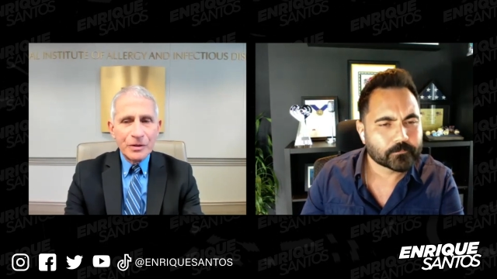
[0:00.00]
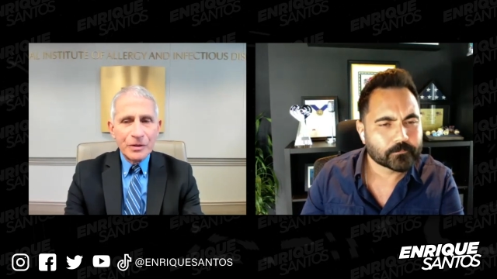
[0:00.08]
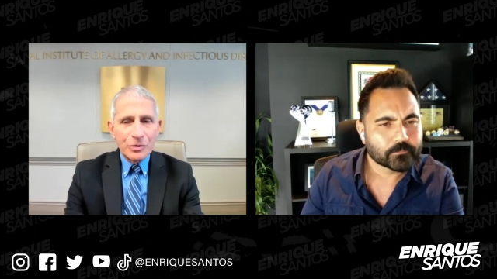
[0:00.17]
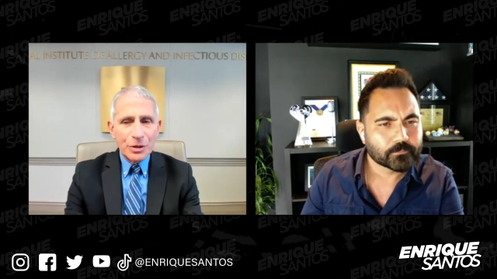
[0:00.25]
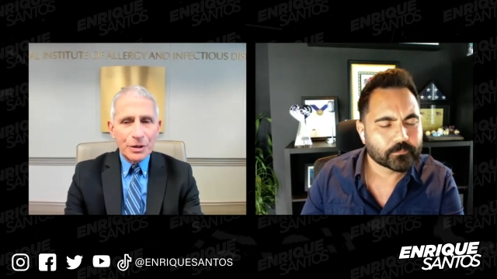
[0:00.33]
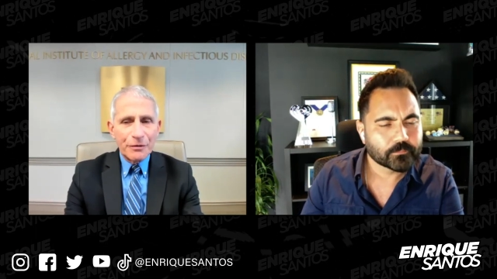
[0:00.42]

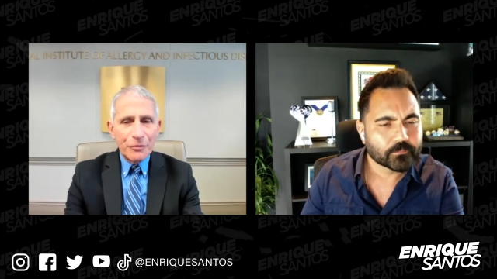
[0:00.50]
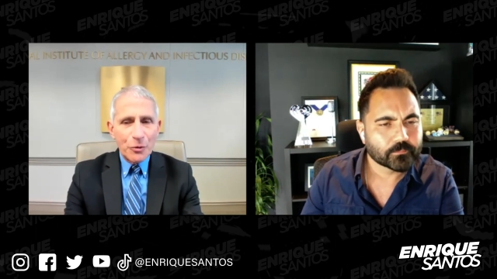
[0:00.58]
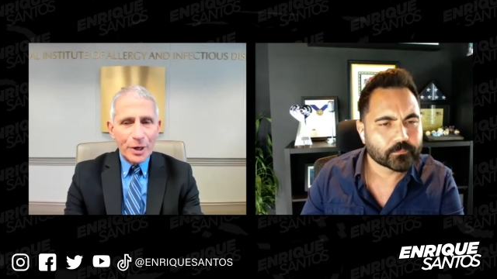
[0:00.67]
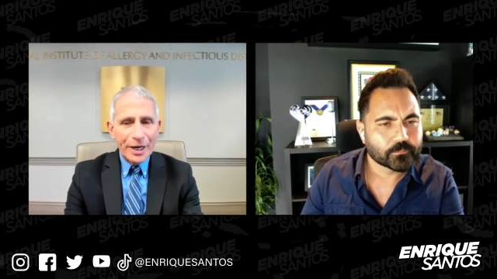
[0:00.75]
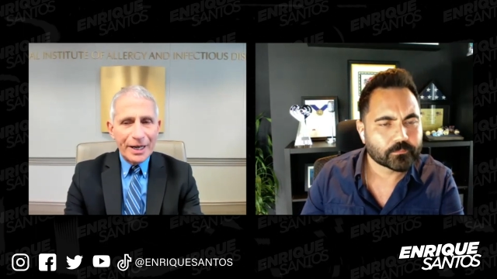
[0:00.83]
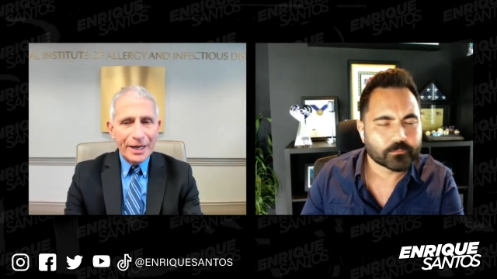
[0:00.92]
Speaker 1: toward
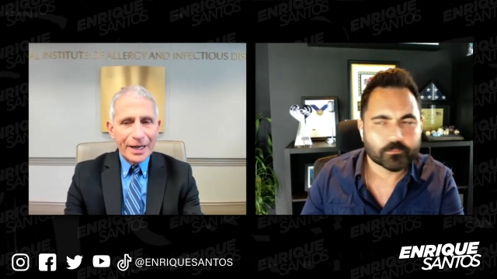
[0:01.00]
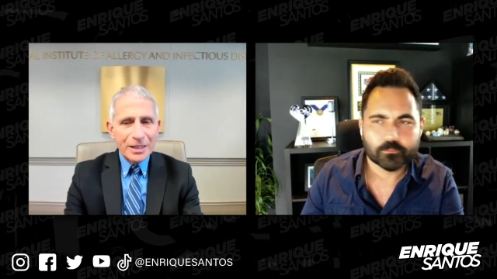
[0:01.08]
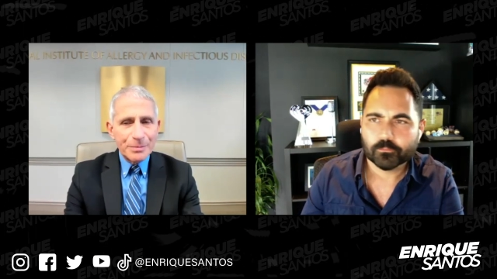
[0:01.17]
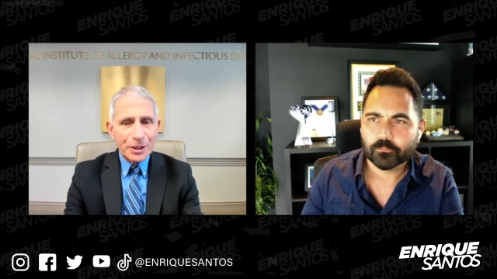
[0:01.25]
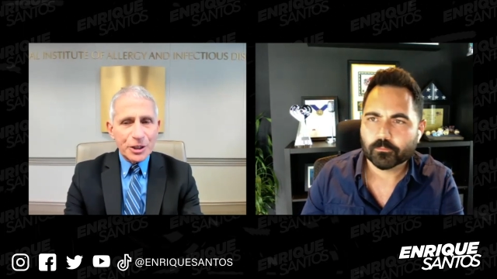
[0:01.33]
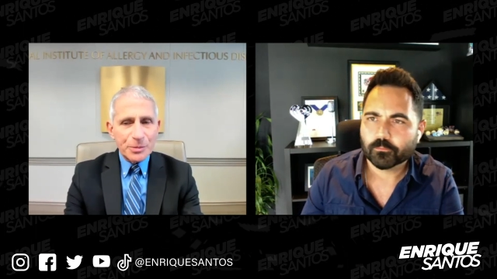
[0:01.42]
avoiding as
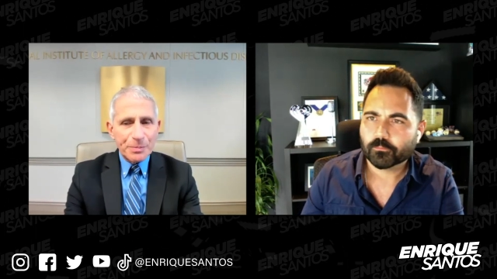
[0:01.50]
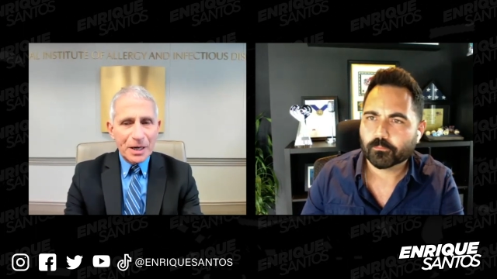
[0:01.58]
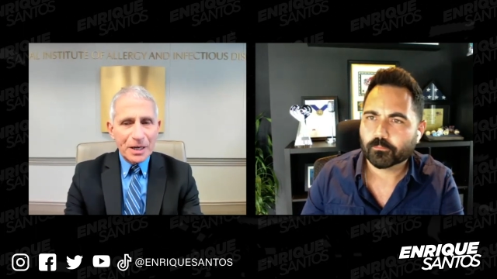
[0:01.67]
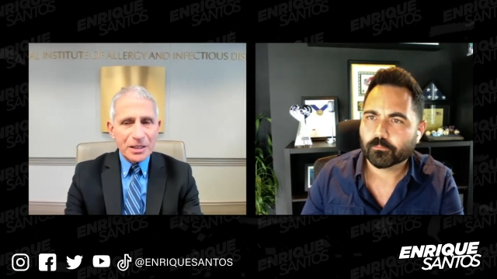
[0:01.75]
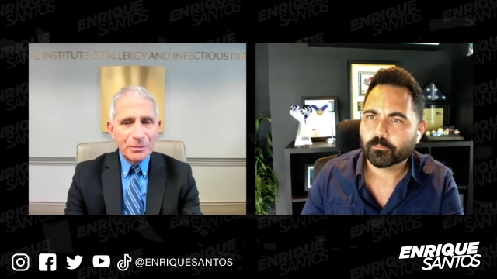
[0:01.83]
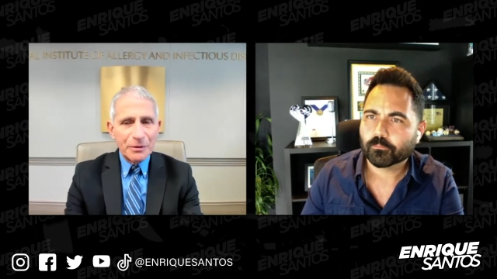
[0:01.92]
much as
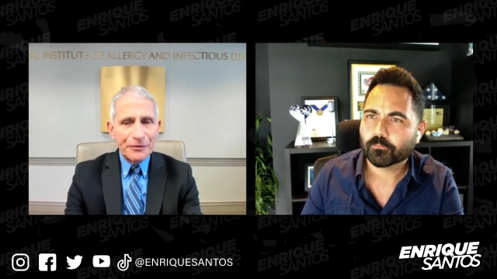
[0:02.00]
possible